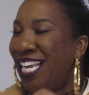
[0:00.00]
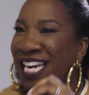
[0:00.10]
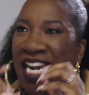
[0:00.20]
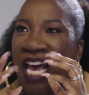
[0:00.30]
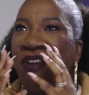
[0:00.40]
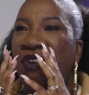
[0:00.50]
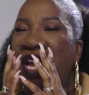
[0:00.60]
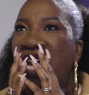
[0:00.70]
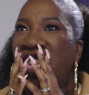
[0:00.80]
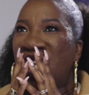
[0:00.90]

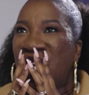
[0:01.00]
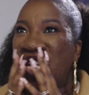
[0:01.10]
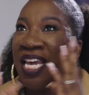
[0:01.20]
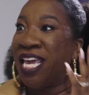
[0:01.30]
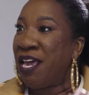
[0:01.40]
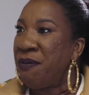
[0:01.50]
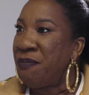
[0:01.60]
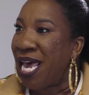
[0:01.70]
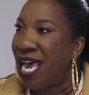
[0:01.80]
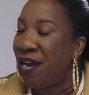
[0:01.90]
and then they
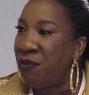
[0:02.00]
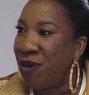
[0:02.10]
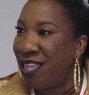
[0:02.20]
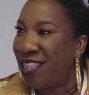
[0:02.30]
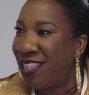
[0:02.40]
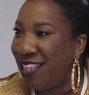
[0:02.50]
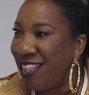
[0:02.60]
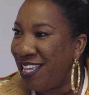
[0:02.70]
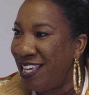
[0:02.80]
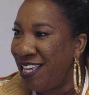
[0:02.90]
came back with
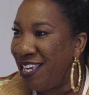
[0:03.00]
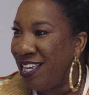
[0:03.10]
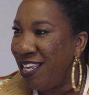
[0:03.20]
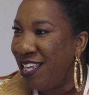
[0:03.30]
the